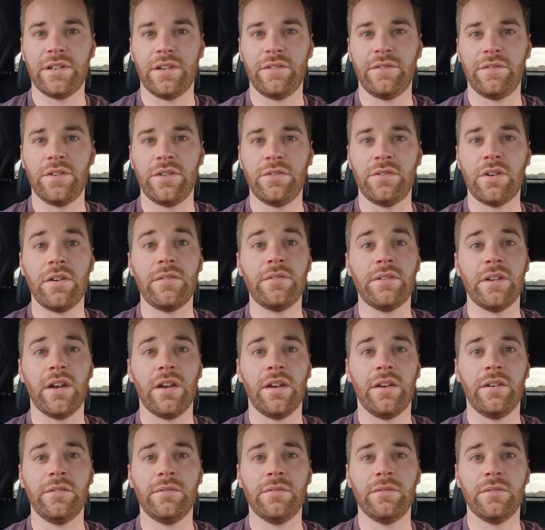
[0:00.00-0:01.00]
If you don't
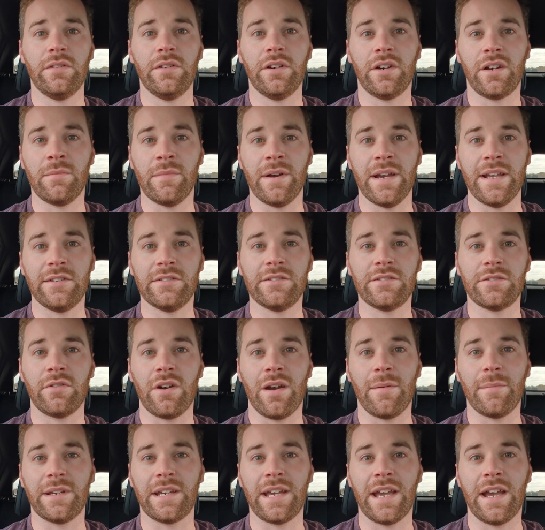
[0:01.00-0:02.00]
know, look at my
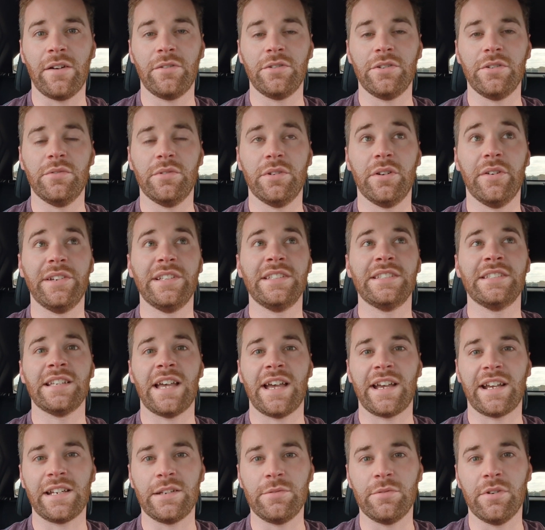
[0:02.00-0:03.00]
Instagram account, you'll know
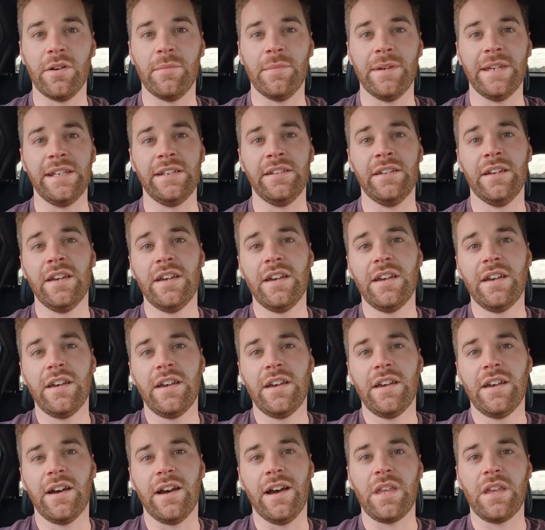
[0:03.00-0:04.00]
exactly what I mean.
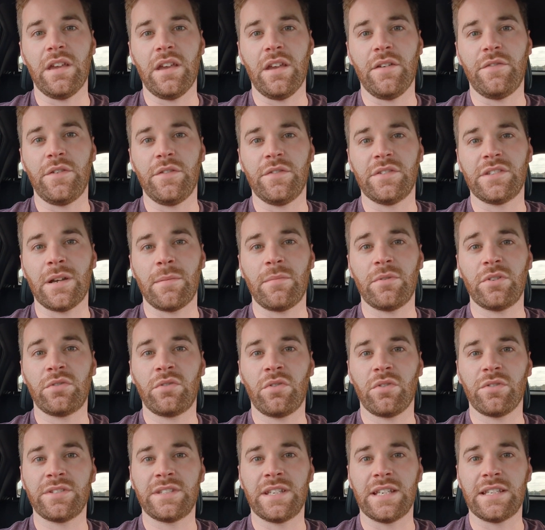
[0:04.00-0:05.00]
If you've stumbled
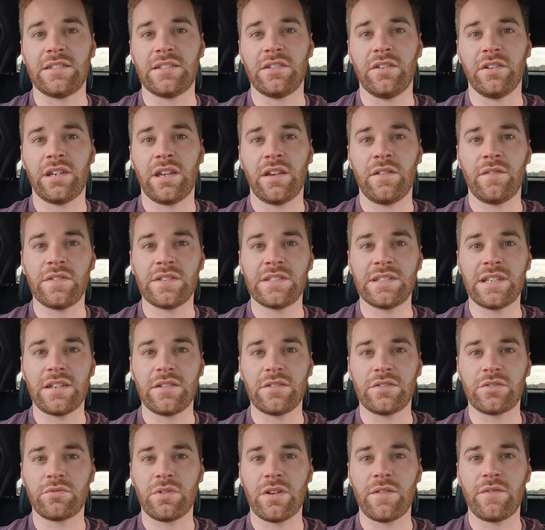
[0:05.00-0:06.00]
across this looking for
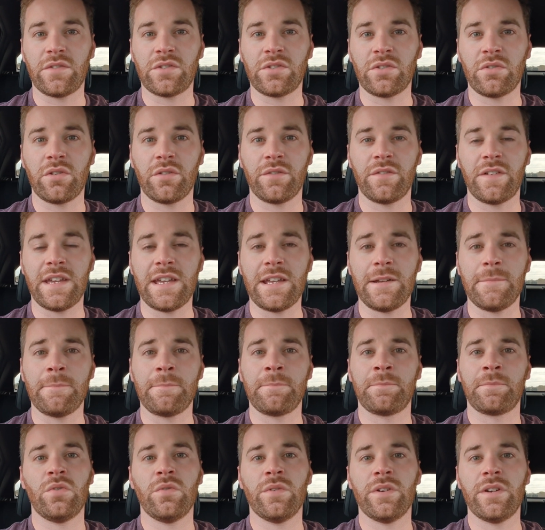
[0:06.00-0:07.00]
street photography
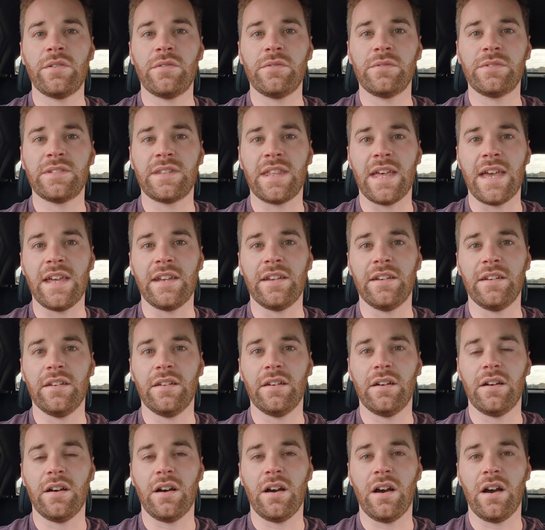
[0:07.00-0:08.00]
tutorials, then
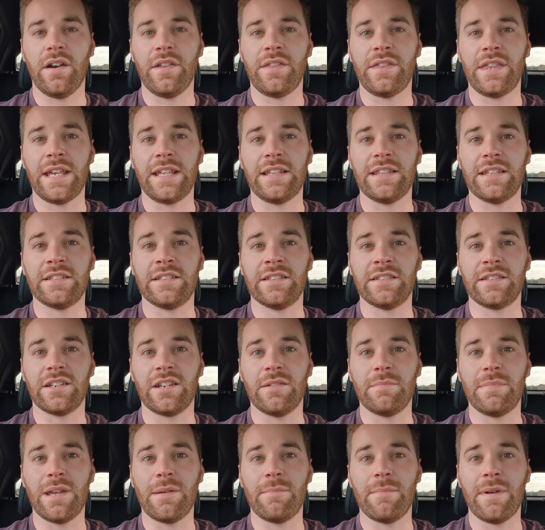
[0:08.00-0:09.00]
I think this is
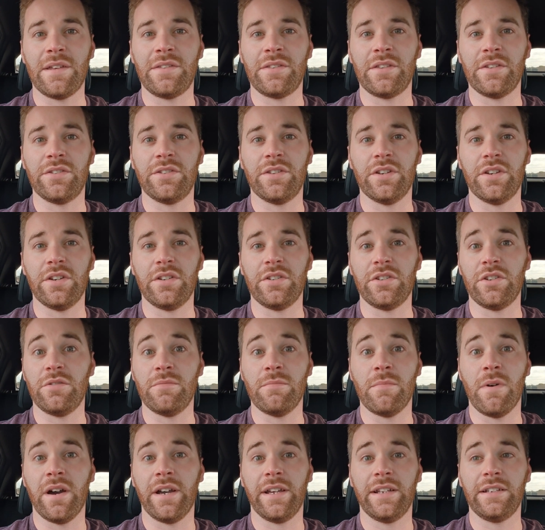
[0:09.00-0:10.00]
going to be a method that you
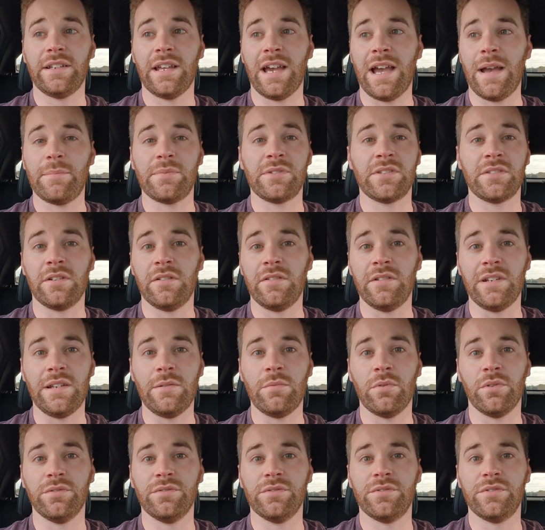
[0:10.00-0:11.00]
might absolutely
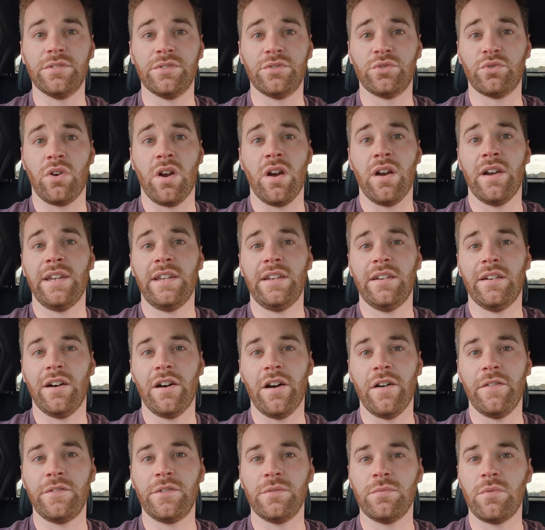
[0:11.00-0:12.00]
want to try
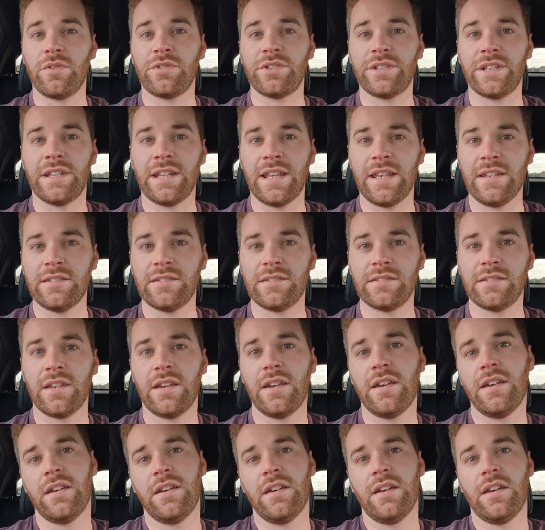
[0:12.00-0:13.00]
after watching this.
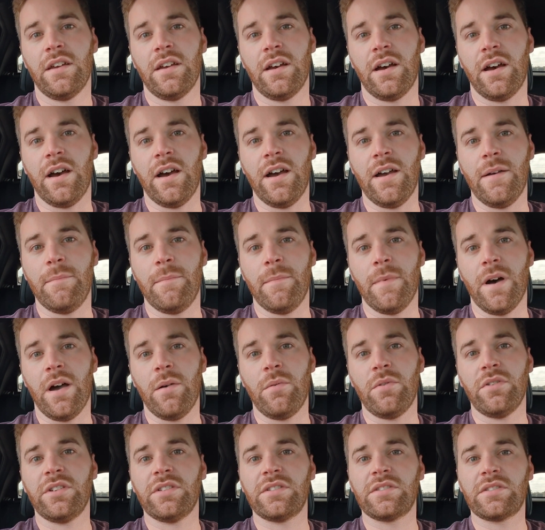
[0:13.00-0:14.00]
I
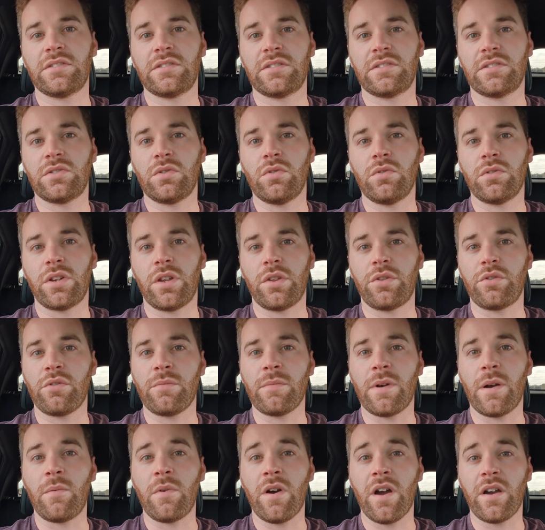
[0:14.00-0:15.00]
want to talk you
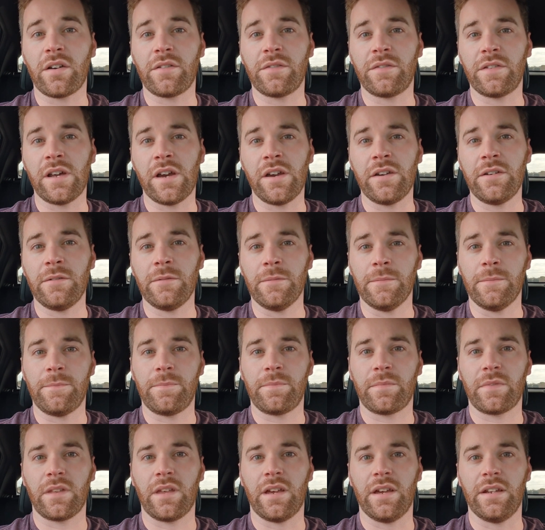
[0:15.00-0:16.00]
through my workflow
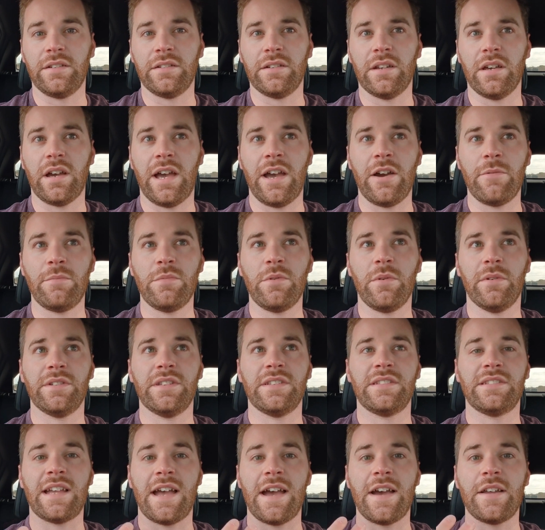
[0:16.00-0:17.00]
and help you
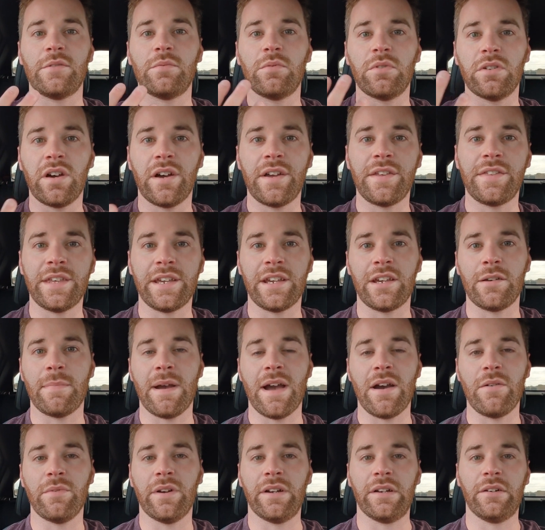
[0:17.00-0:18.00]
understand what I think
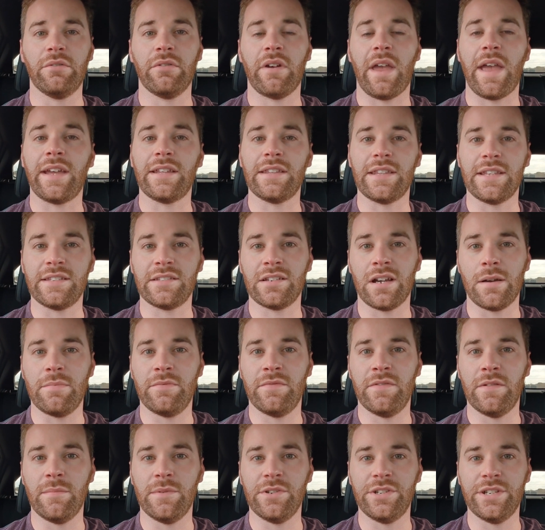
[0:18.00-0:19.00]
about when creating these type
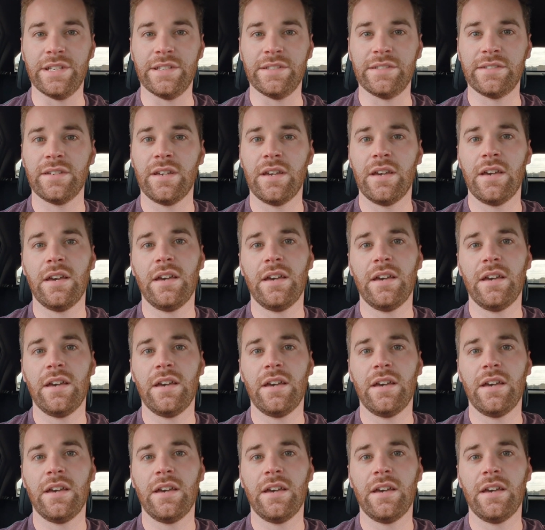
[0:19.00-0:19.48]
of images.